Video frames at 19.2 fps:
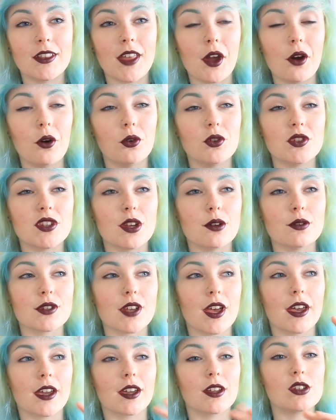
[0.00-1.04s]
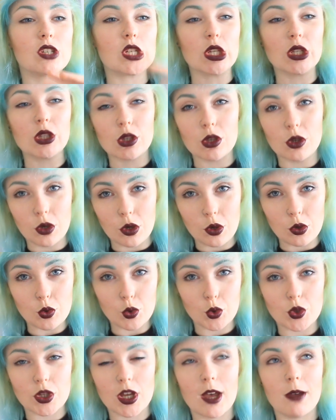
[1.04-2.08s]
they always use like gender
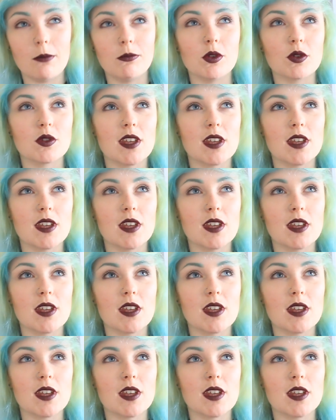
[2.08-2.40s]
neutral terms,